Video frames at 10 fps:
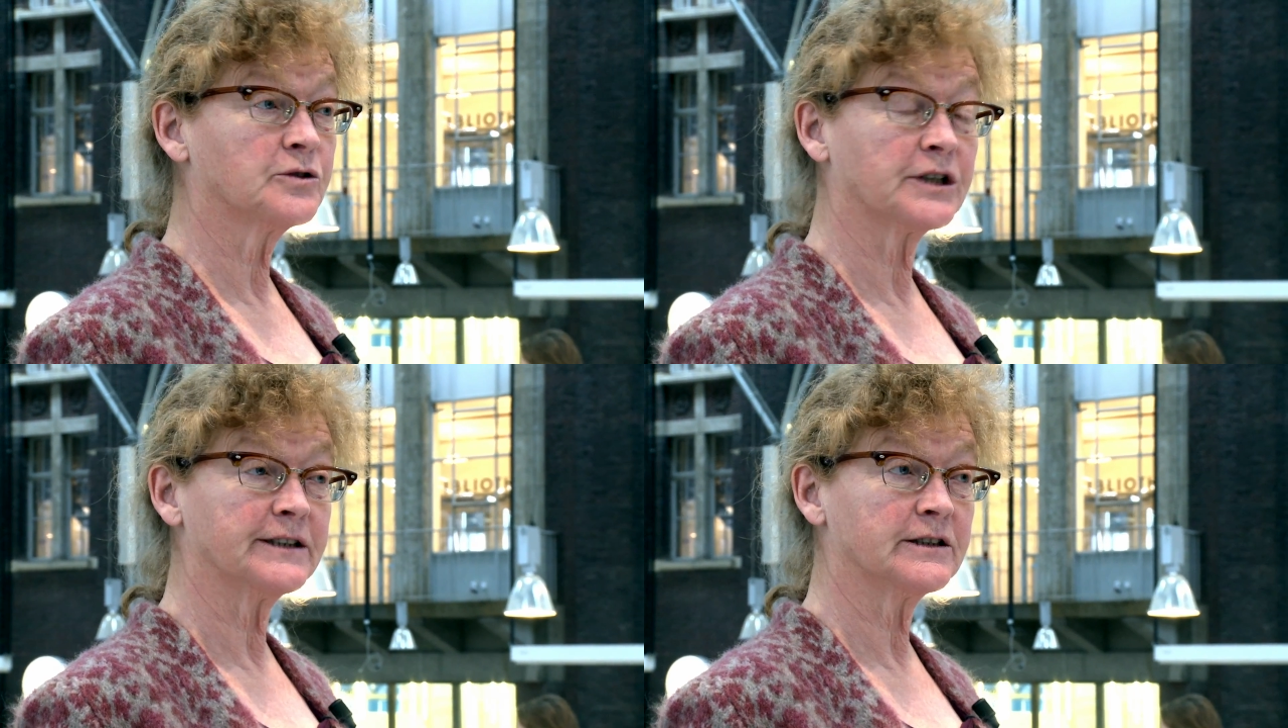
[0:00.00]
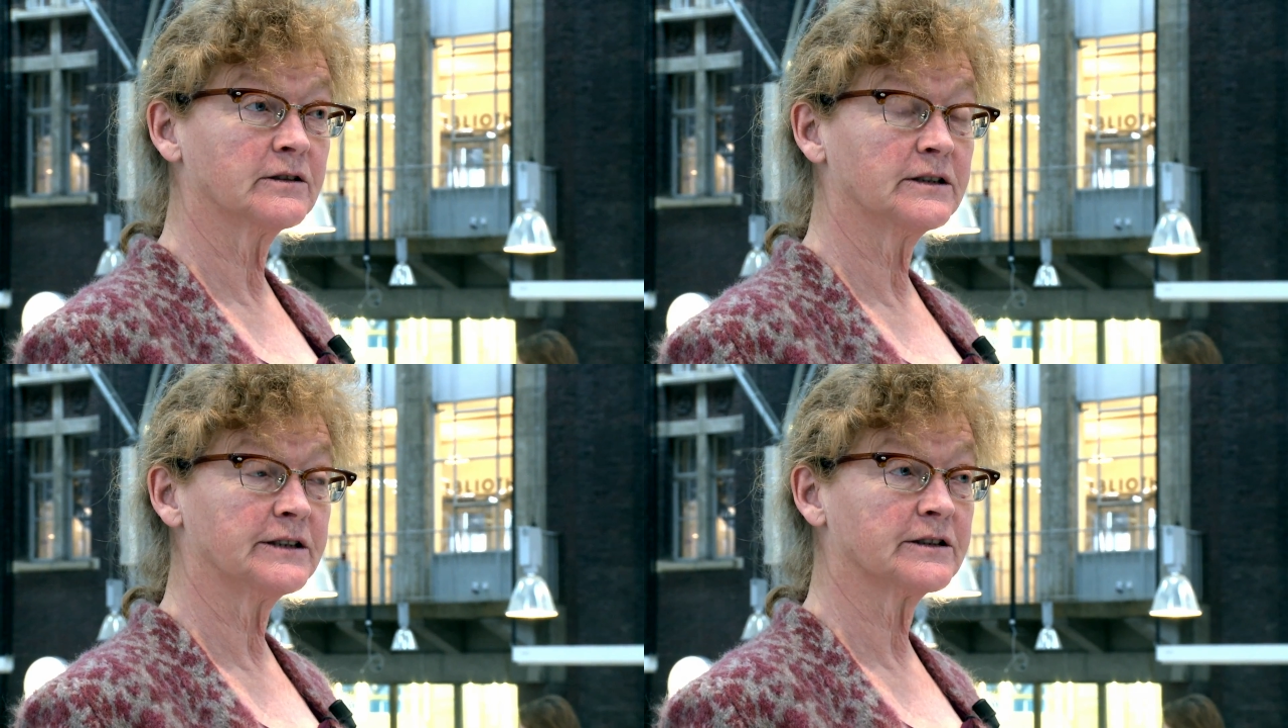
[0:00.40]
changing
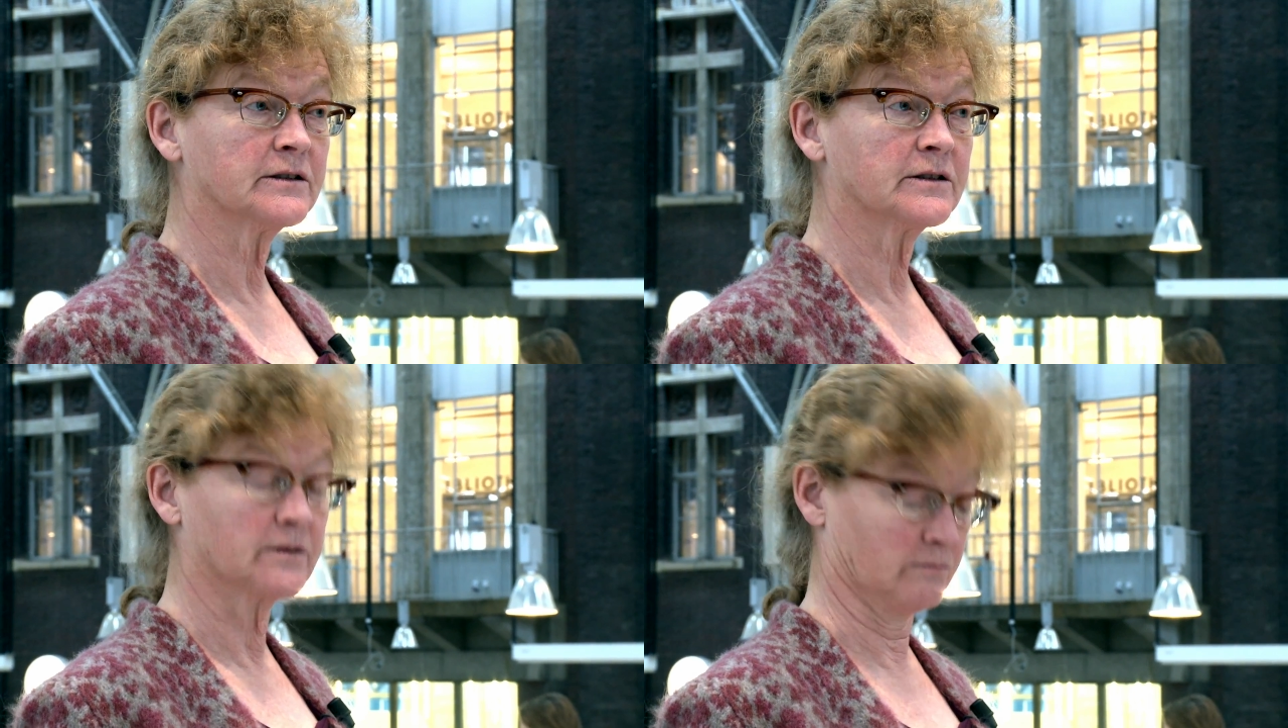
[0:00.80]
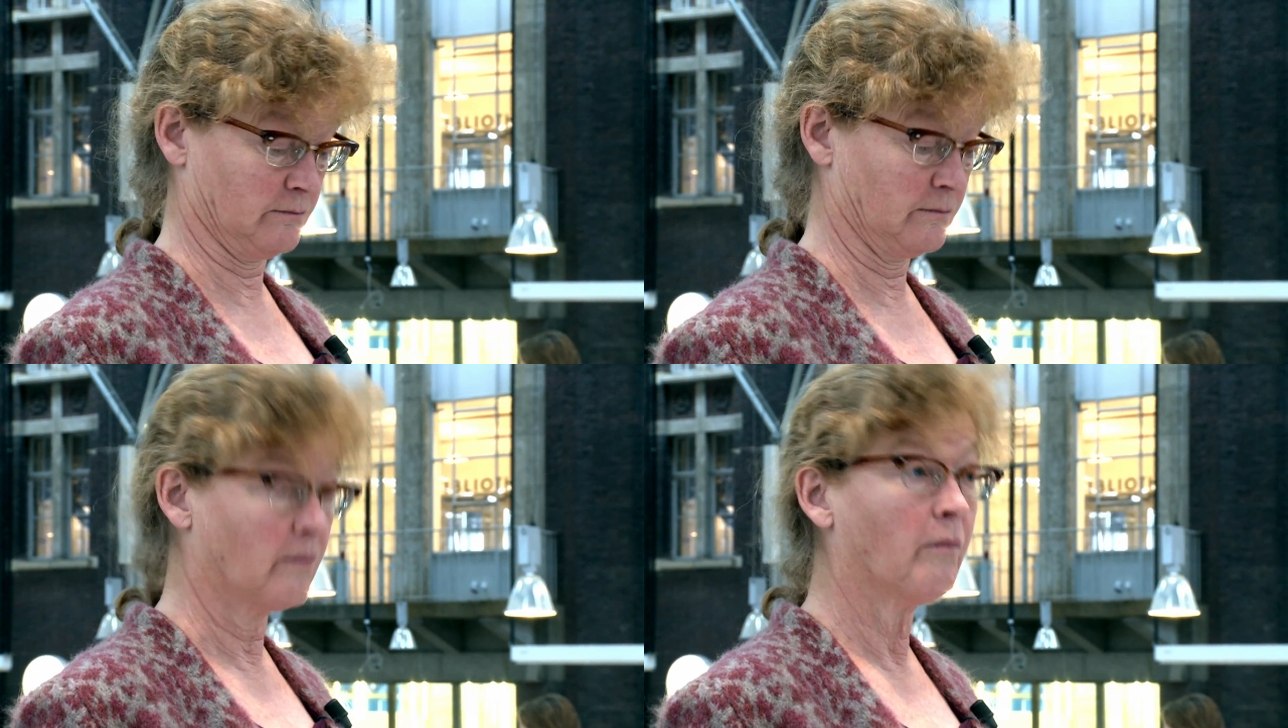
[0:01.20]
conditions
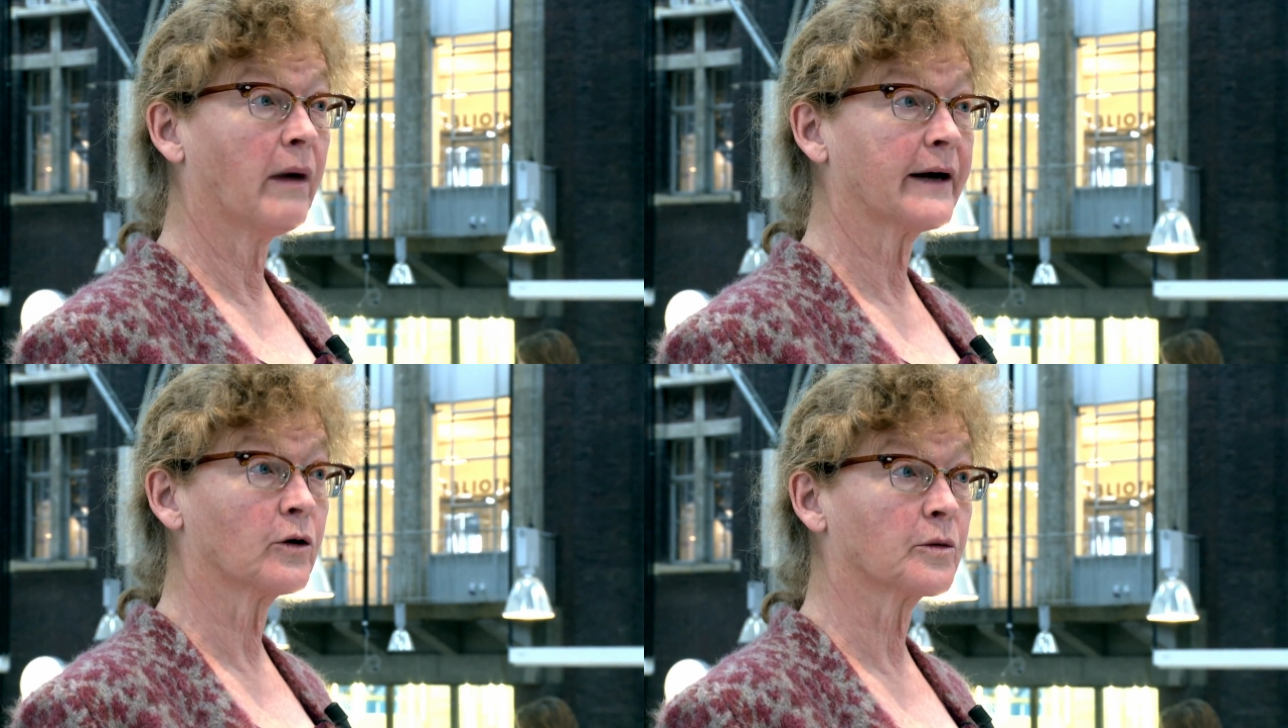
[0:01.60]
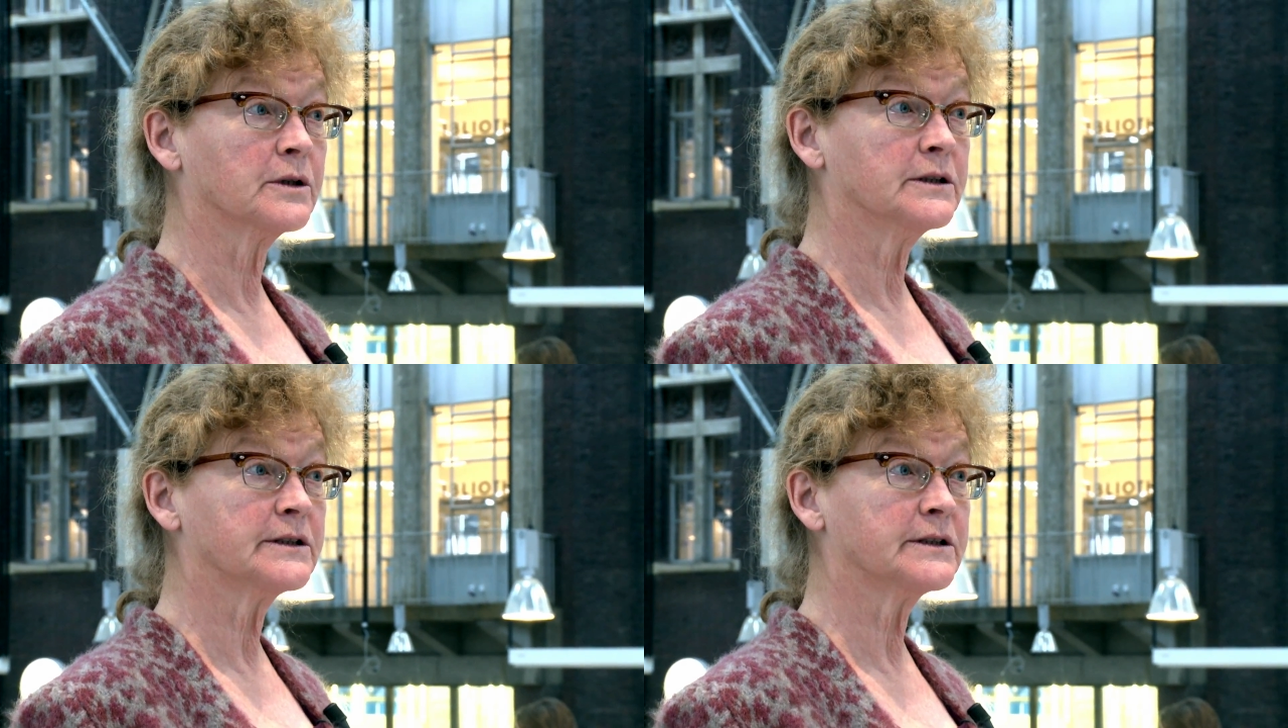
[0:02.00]
by urban